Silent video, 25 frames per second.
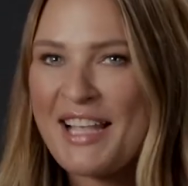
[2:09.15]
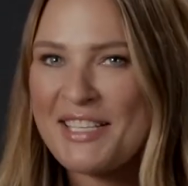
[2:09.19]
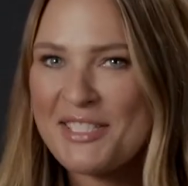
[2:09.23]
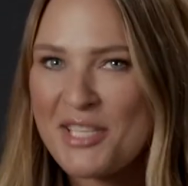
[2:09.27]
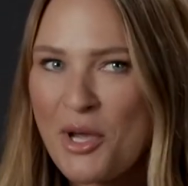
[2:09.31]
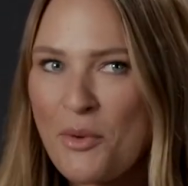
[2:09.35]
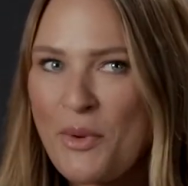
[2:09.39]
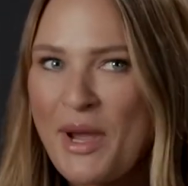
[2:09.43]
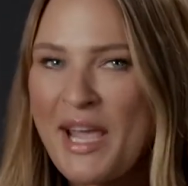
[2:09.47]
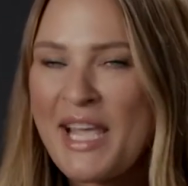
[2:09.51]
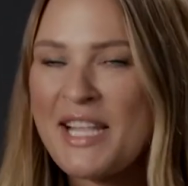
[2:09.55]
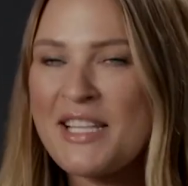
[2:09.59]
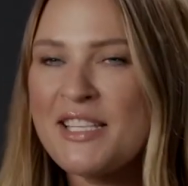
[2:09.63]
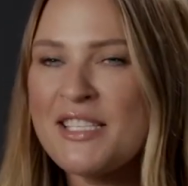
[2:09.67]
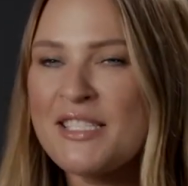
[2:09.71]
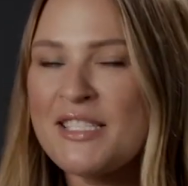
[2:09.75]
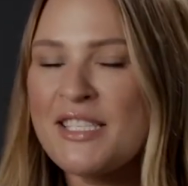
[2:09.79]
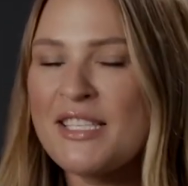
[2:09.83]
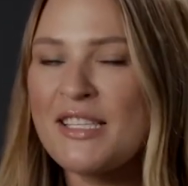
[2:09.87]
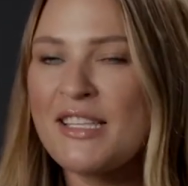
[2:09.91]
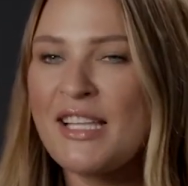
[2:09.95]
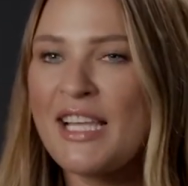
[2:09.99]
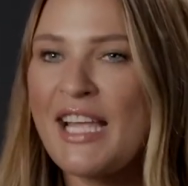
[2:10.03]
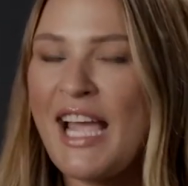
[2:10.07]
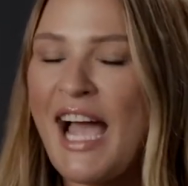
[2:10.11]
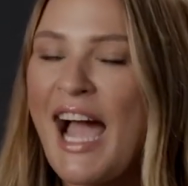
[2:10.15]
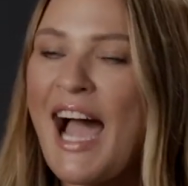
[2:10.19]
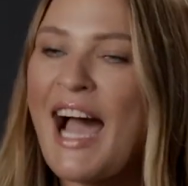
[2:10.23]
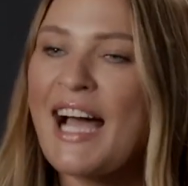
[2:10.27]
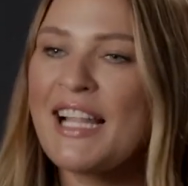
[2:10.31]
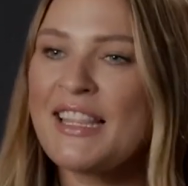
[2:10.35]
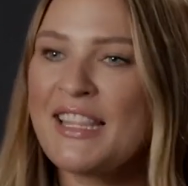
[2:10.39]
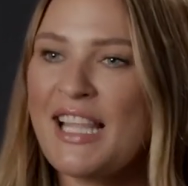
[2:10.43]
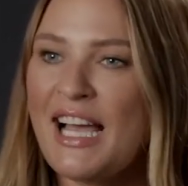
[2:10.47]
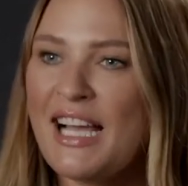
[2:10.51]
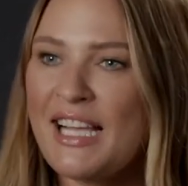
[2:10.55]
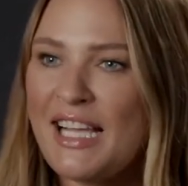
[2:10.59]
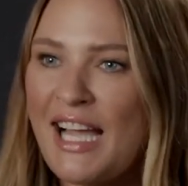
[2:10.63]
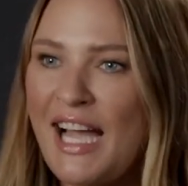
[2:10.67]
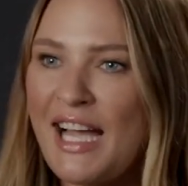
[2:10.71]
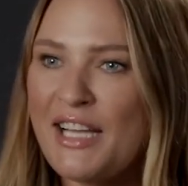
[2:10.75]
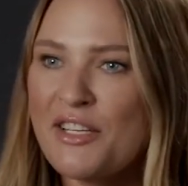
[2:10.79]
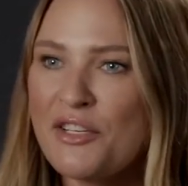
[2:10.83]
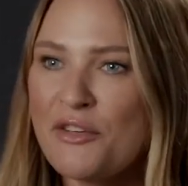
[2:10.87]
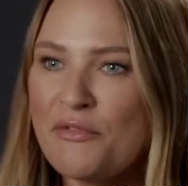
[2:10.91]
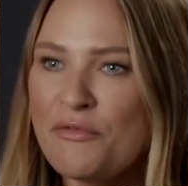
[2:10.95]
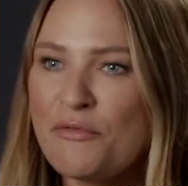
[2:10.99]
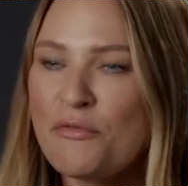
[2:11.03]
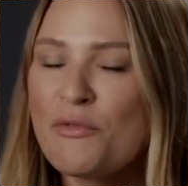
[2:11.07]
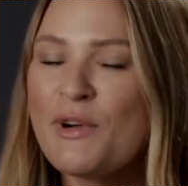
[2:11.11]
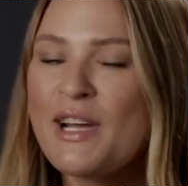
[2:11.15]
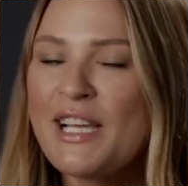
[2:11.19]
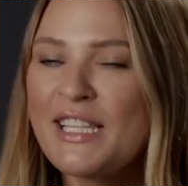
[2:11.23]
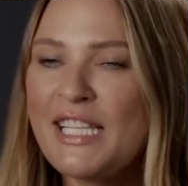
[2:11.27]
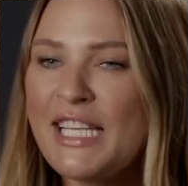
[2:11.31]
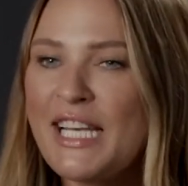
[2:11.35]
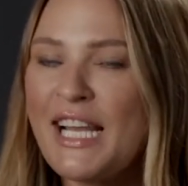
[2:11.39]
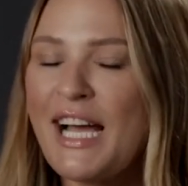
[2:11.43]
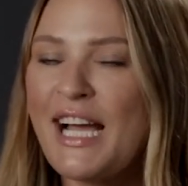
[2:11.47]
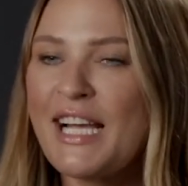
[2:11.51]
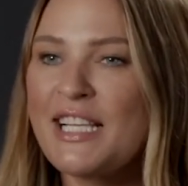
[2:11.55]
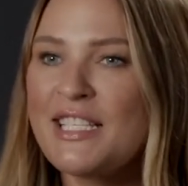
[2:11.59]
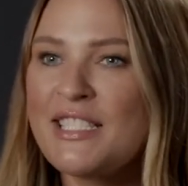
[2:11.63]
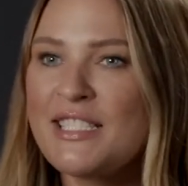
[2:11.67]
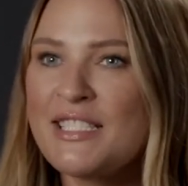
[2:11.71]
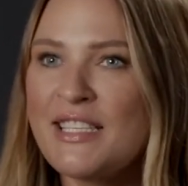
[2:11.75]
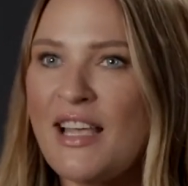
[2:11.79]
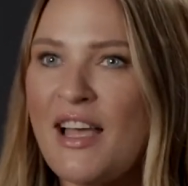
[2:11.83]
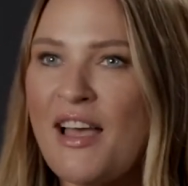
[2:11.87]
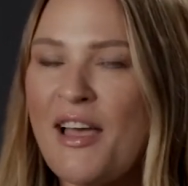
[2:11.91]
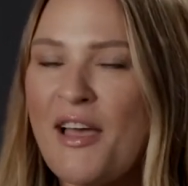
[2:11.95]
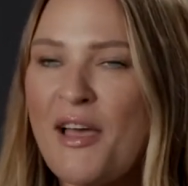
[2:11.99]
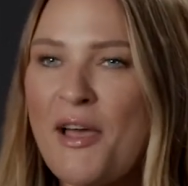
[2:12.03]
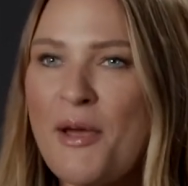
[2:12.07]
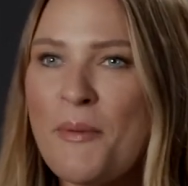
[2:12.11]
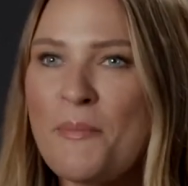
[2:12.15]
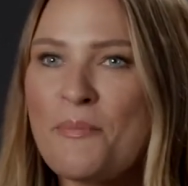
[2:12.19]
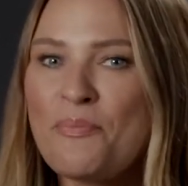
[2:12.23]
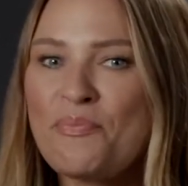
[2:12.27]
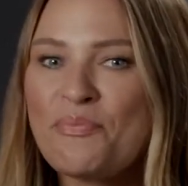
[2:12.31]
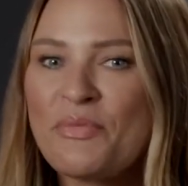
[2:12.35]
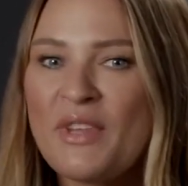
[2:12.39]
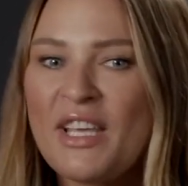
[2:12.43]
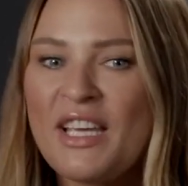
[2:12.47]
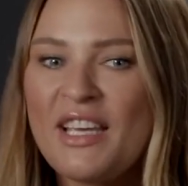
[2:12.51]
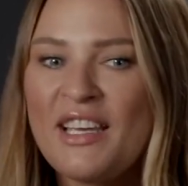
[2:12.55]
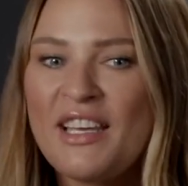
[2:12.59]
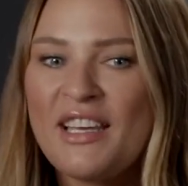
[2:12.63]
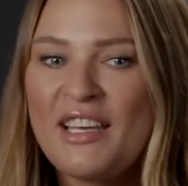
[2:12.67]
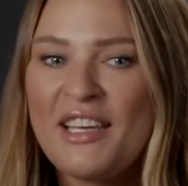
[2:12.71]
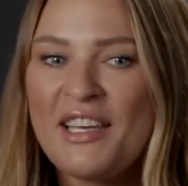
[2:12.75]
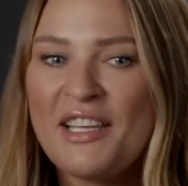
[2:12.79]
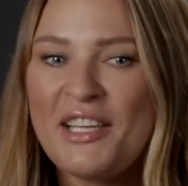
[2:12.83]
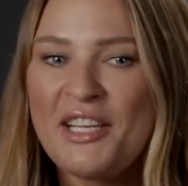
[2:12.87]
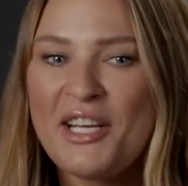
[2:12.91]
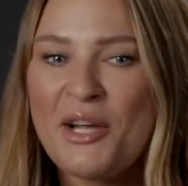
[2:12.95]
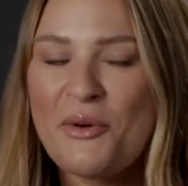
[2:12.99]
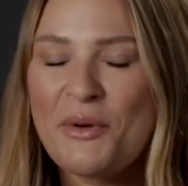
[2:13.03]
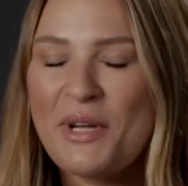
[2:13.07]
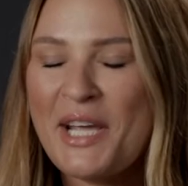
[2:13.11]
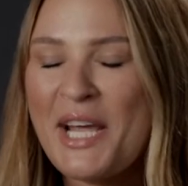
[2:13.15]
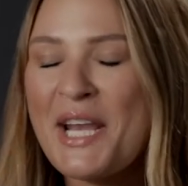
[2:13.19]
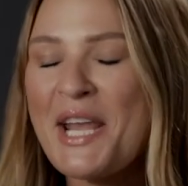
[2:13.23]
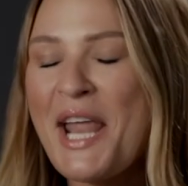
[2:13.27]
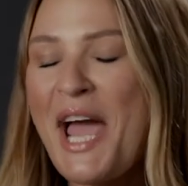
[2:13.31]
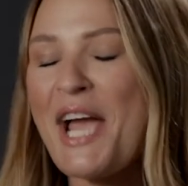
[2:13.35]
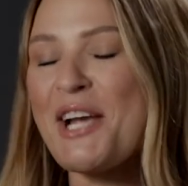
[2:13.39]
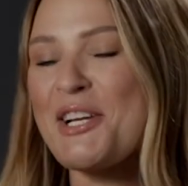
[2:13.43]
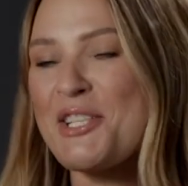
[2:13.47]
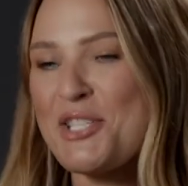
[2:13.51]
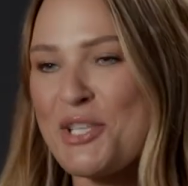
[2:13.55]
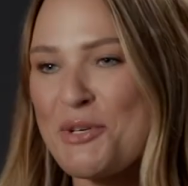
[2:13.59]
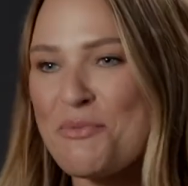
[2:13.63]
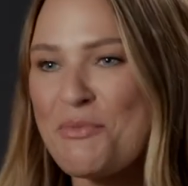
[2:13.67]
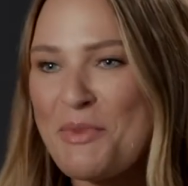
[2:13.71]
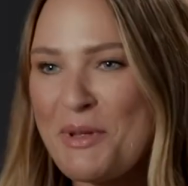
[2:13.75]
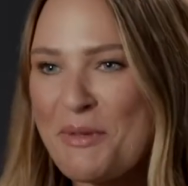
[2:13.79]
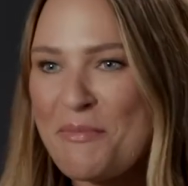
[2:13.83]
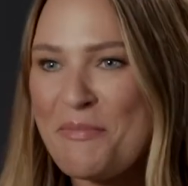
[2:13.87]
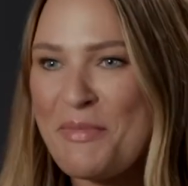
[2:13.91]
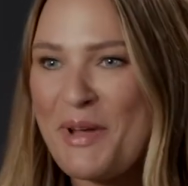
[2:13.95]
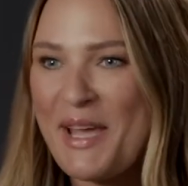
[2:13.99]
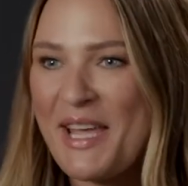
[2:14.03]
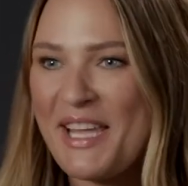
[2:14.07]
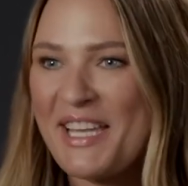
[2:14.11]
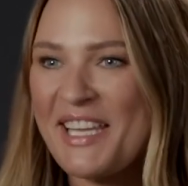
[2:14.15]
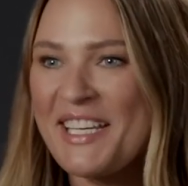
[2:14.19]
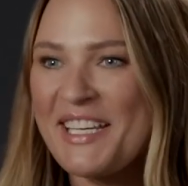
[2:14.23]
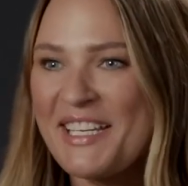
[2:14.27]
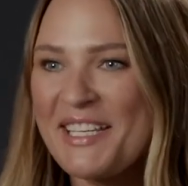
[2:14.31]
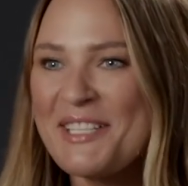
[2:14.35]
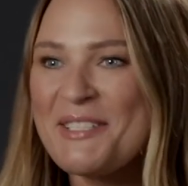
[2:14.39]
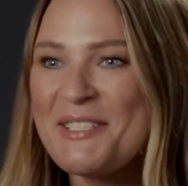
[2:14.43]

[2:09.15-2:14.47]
So instantly I had that kind of really nice, connection with B.